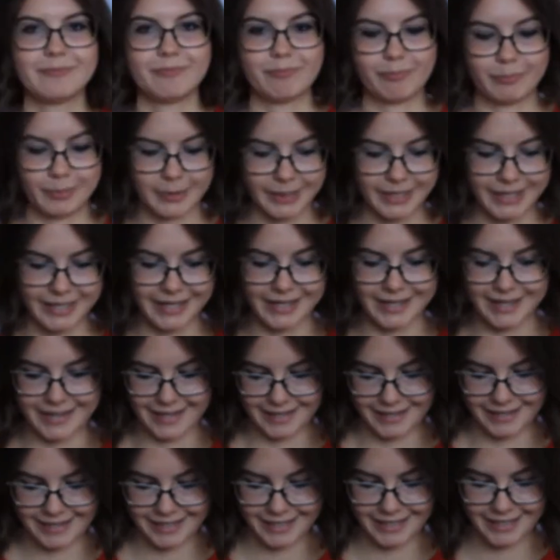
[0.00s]

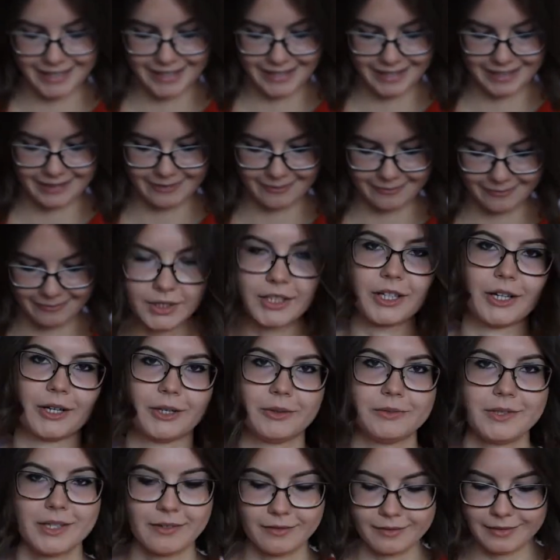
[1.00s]
Bitch. You
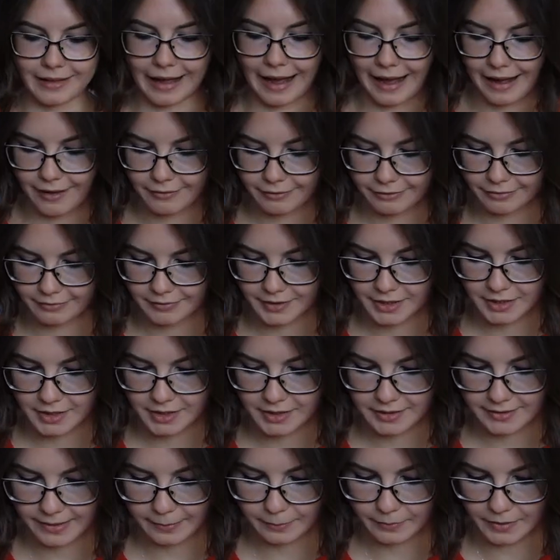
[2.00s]
know, don't laugh. This is
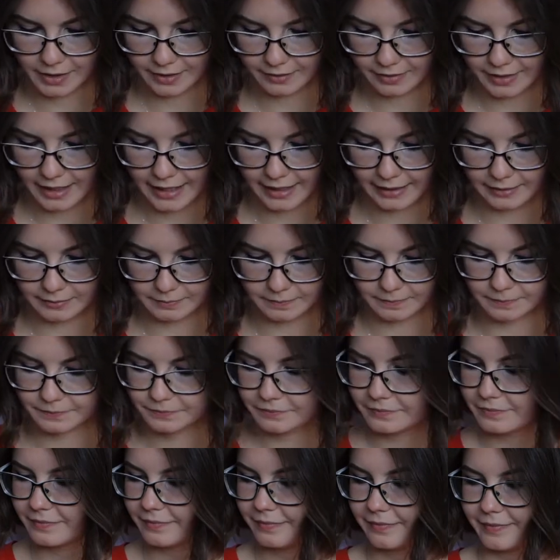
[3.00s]
something that
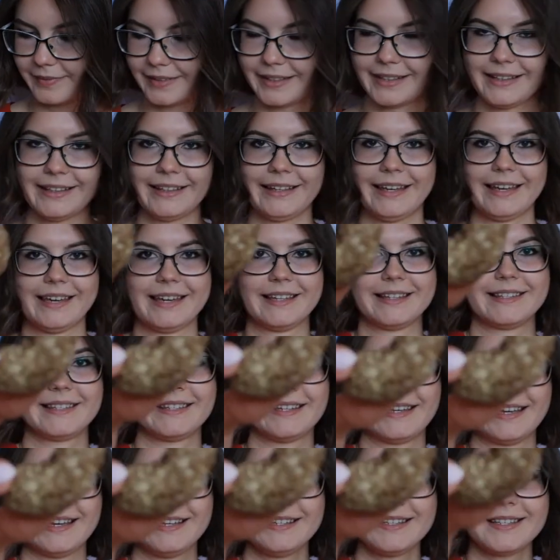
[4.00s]
kids
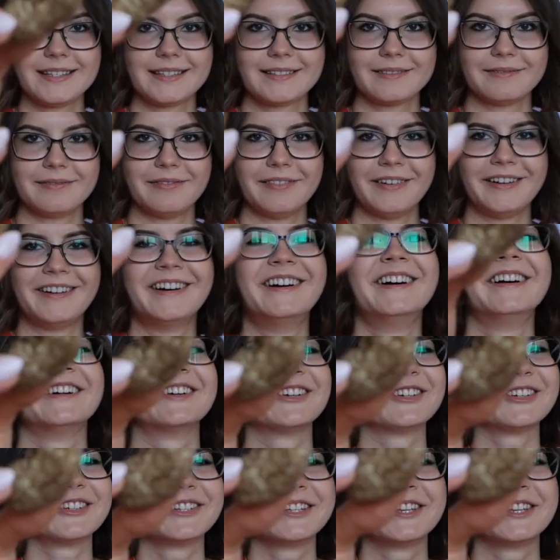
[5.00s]
eat. Oh,